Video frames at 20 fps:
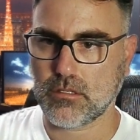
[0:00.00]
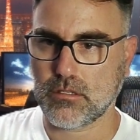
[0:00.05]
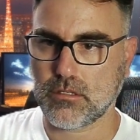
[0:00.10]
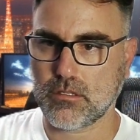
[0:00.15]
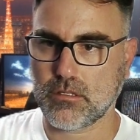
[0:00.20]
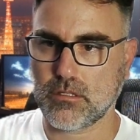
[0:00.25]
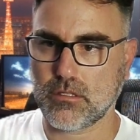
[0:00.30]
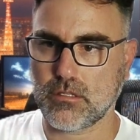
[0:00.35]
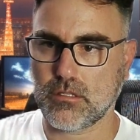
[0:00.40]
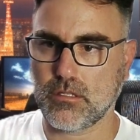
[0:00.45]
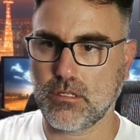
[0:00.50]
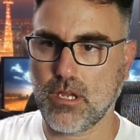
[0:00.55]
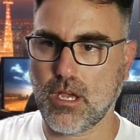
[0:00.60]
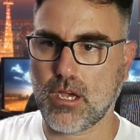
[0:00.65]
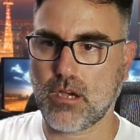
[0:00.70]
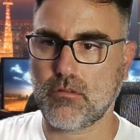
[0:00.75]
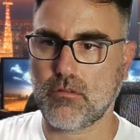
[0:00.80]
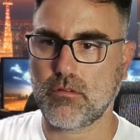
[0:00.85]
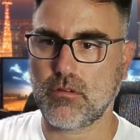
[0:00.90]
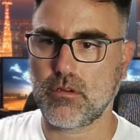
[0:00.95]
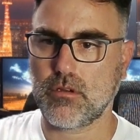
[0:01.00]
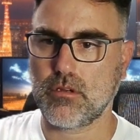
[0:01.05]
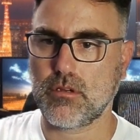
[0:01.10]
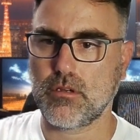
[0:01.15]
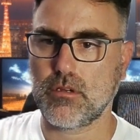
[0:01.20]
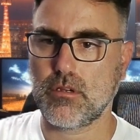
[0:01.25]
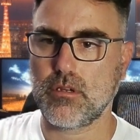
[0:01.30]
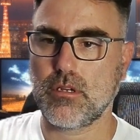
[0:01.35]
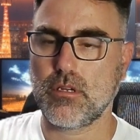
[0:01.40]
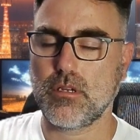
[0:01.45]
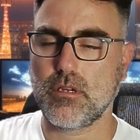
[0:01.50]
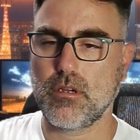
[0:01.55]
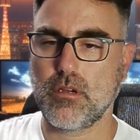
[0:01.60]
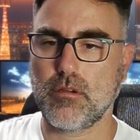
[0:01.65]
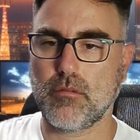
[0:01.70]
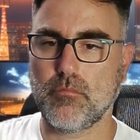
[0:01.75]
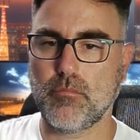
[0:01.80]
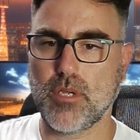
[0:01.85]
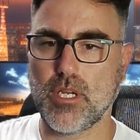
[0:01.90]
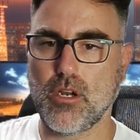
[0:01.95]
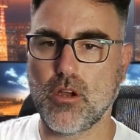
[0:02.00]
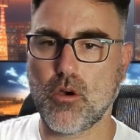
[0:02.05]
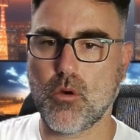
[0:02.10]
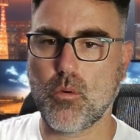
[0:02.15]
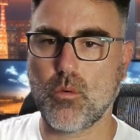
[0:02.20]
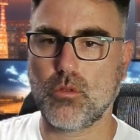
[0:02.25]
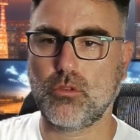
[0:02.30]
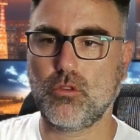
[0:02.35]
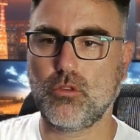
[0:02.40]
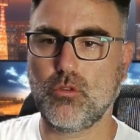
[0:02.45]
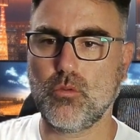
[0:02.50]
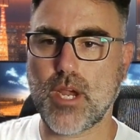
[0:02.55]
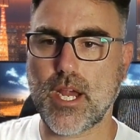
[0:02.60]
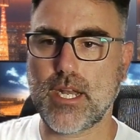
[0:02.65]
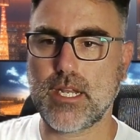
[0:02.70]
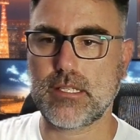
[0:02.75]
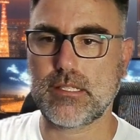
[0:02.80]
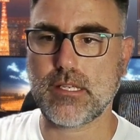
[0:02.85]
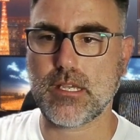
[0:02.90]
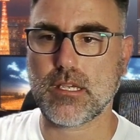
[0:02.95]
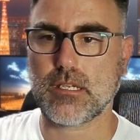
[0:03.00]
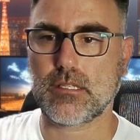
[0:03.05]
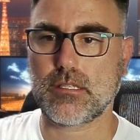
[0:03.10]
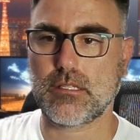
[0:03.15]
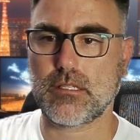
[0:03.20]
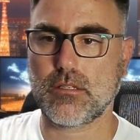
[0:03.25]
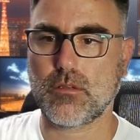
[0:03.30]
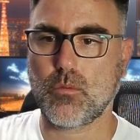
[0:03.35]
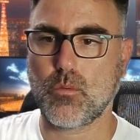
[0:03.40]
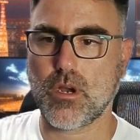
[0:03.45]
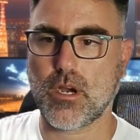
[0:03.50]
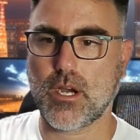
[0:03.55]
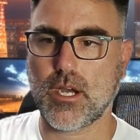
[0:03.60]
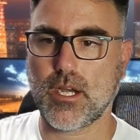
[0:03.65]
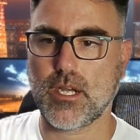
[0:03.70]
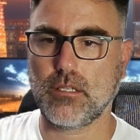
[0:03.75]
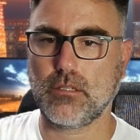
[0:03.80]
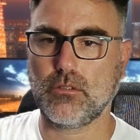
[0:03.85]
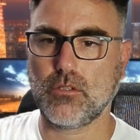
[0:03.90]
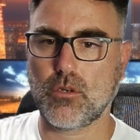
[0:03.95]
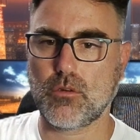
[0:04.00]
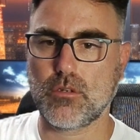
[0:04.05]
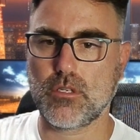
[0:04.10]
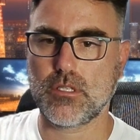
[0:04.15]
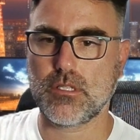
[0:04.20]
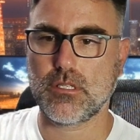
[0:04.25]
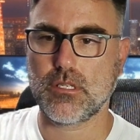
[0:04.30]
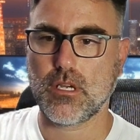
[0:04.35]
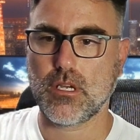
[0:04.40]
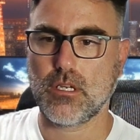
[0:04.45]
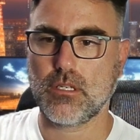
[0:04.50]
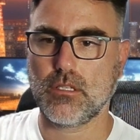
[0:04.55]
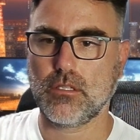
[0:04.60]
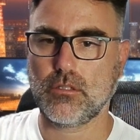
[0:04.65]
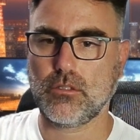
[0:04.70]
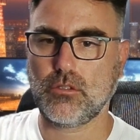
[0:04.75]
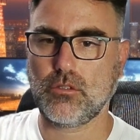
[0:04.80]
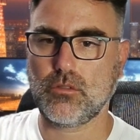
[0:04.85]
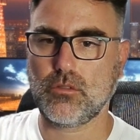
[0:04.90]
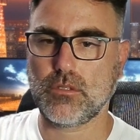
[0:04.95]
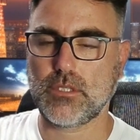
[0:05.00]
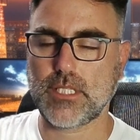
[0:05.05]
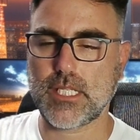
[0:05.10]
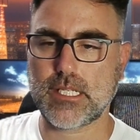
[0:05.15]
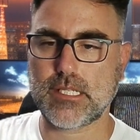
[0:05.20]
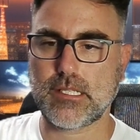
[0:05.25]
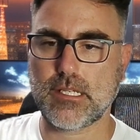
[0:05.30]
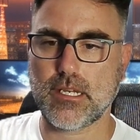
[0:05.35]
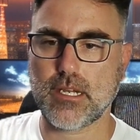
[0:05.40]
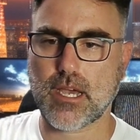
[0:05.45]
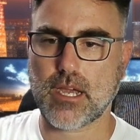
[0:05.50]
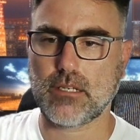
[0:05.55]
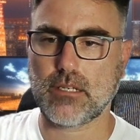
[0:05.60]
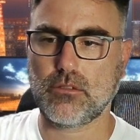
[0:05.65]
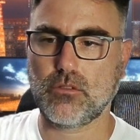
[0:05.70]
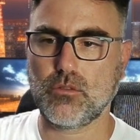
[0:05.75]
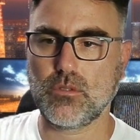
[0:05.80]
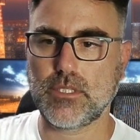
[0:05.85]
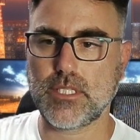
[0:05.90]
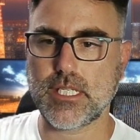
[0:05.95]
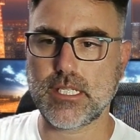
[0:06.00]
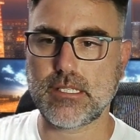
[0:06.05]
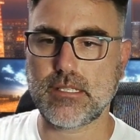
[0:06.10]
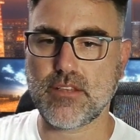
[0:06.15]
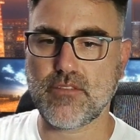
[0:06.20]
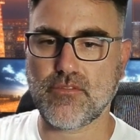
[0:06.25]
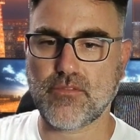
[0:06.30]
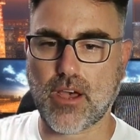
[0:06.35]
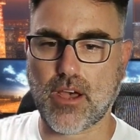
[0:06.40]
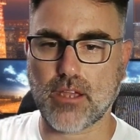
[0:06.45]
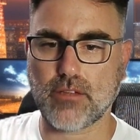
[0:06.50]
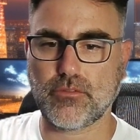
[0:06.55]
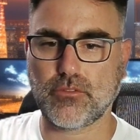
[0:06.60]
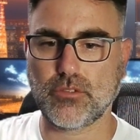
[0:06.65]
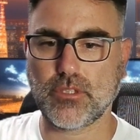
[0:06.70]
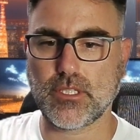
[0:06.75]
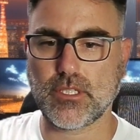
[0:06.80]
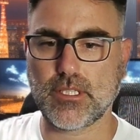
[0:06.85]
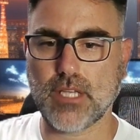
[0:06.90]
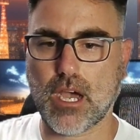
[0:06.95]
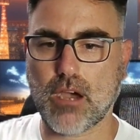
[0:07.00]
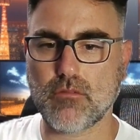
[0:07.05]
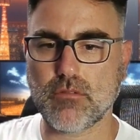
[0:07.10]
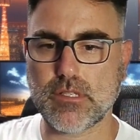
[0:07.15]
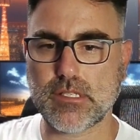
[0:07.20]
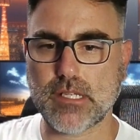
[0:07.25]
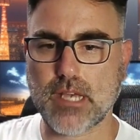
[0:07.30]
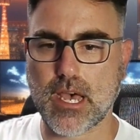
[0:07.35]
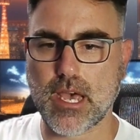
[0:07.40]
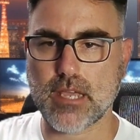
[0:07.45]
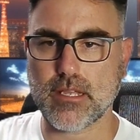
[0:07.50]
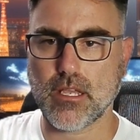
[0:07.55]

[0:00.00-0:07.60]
Now, below 286, we are heading towards 269, 265 to the downside.